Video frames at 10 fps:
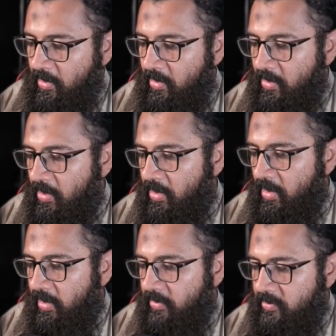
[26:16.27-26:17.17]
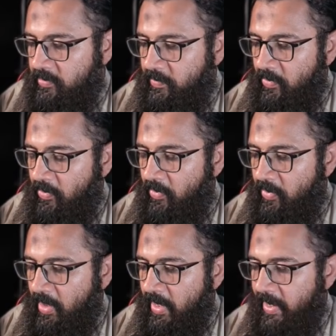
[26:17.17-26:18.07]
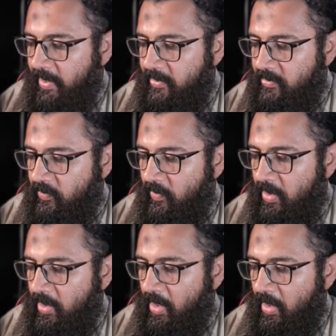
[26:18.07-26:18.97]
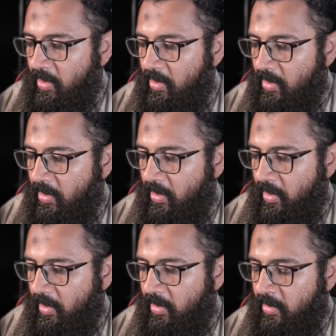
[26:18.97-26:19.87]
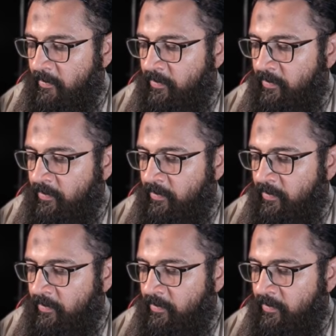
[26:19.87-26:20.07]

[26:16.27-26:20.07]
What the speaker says: in the export, as when I click,